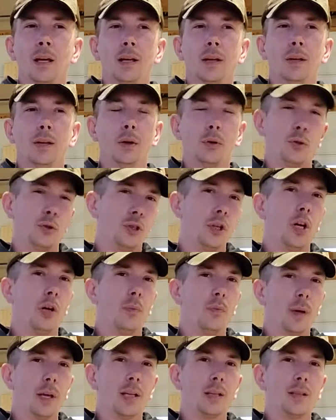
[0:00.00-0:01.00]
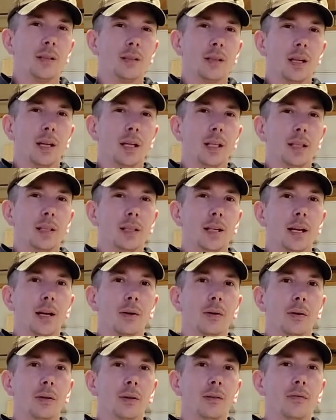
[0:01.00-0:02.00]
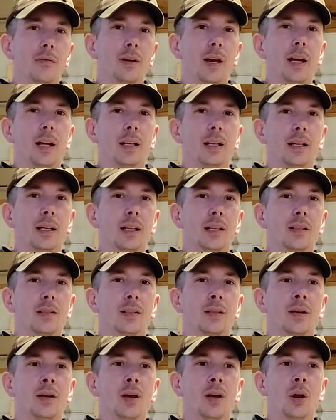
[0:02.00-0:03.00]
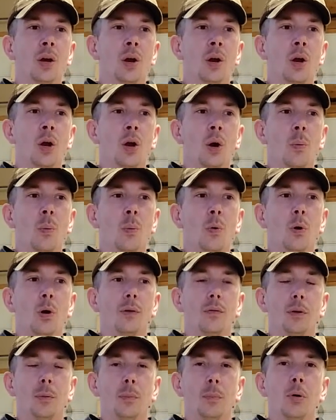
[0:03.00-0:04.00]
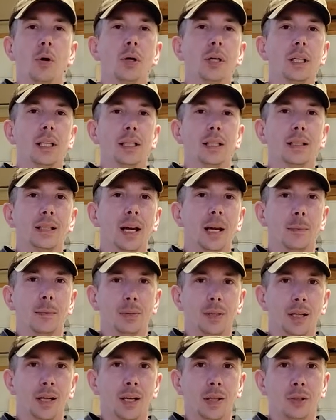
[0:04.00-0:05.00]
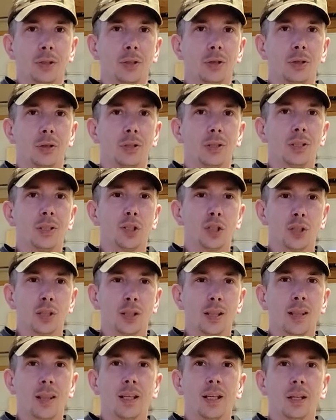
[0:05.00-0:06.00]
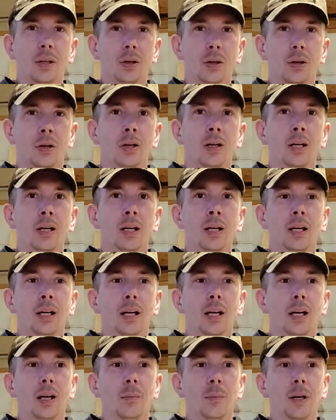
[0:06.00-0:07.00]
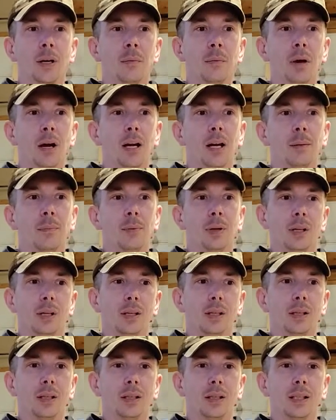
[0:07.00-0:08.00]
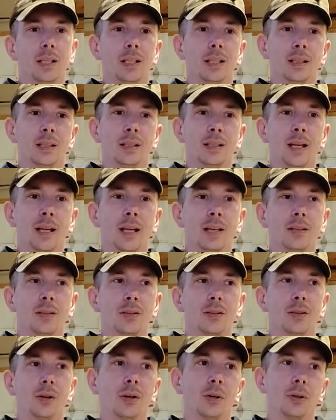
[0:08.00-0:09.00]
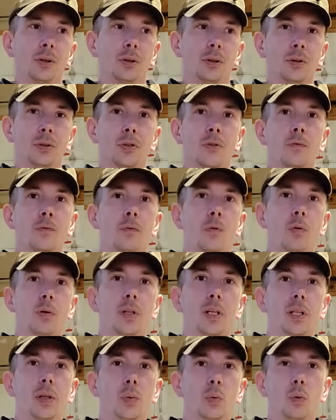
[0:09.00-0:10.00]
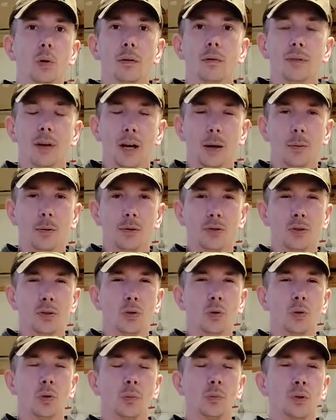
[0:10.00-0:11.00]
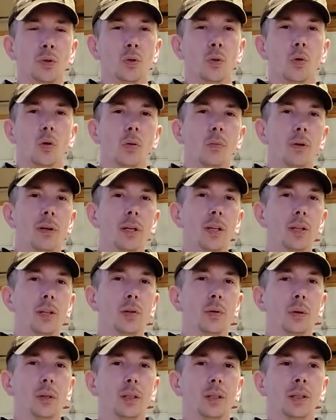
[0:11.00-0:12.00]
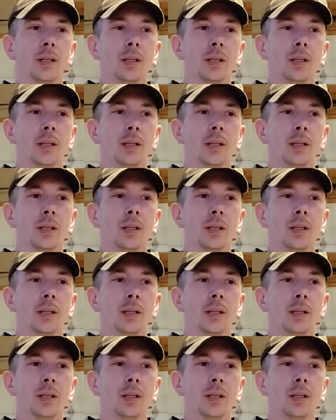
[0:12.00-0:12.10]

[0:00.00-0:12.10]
their gel-based stains now, in the fact that it's more of a pudding type texture. It's just thicker. In my opinion, it takes longer for the wood fibers to absorb into it.